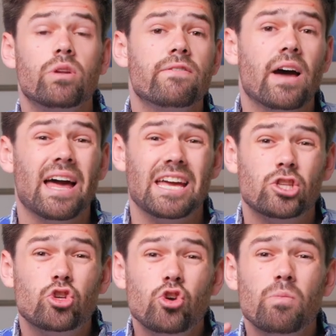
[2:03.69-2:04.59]
when you've got a
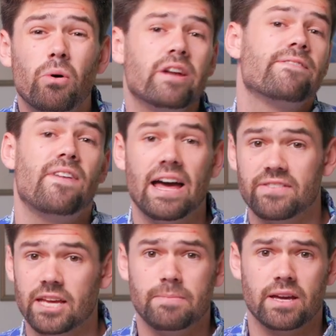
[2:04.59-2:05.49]
2.5
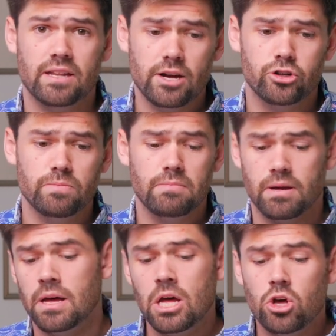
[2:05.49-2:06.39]
gigabit connection,
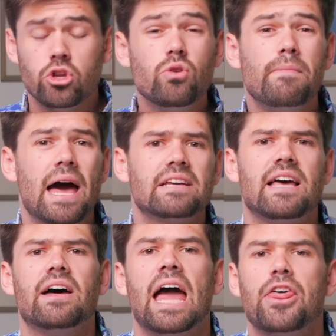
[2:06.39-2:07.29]
you max
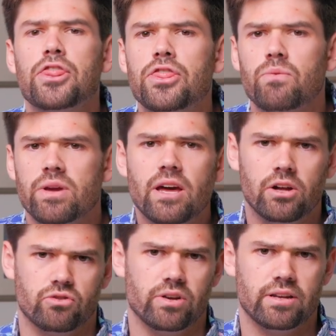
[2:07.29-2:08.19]
out at
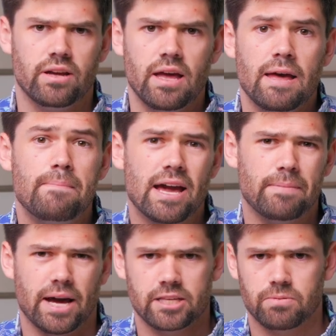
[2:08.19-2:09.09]
300
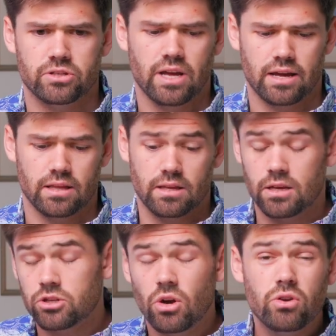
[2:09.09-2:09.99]
megabytes per second.
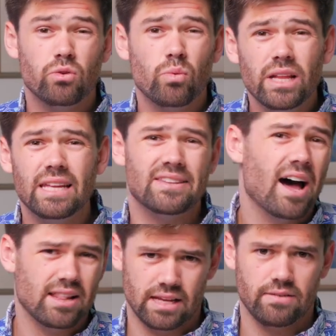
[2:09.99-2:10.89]
So you're really
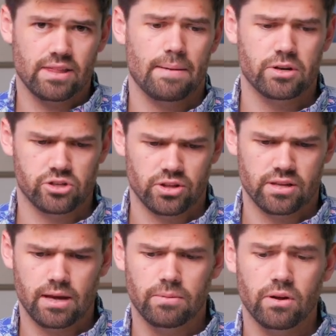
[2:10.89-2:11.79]
not leaving that much on the
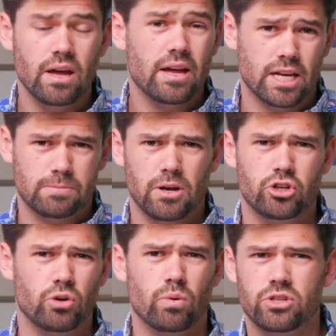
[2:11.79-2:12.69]
table,
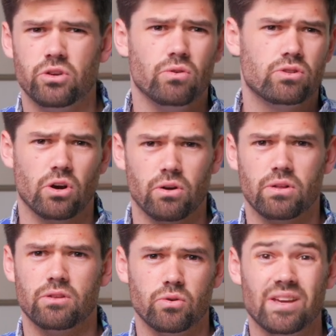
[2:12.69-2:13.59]
especially once you start
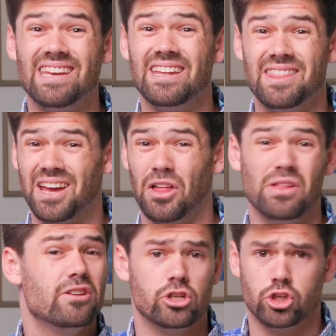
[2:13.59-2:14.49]
doing anything other
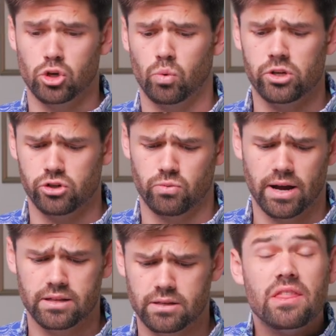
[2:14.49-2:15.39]
than just sequential
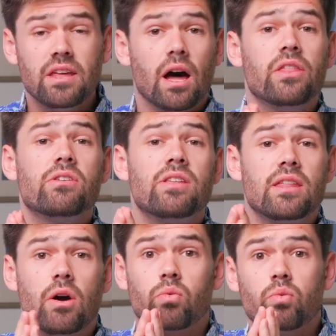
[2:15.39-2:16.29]
writes. The other thing
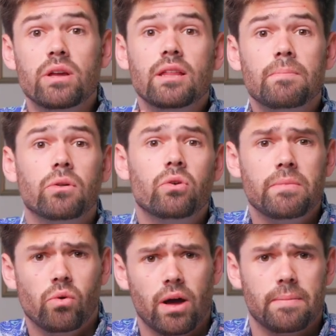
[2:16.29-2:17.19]
that really blew
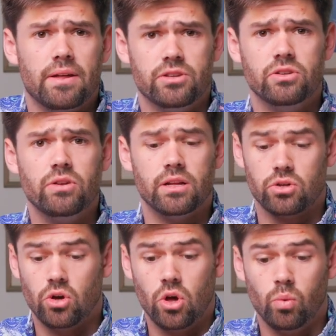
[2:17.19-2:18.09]
me away by this
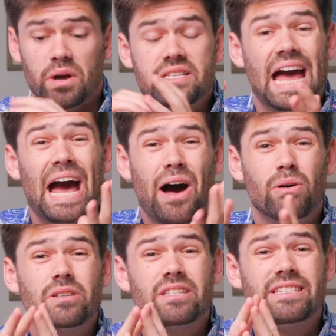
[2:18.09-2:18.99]
unit was
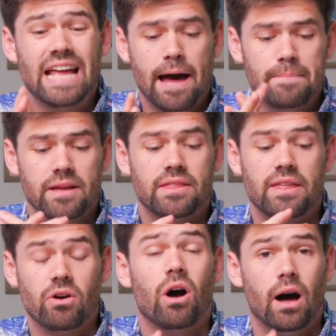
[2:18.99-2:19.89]
how snappy
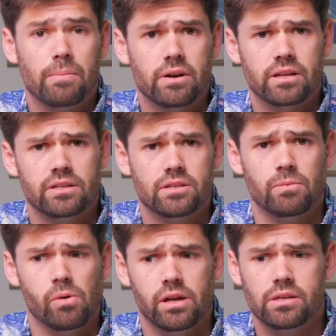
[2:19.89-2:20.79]
their operating
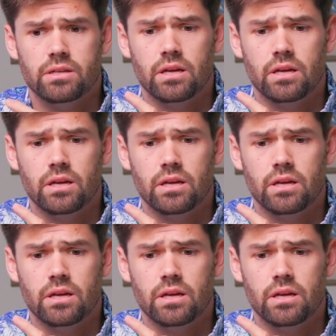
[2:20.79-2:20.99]
system was.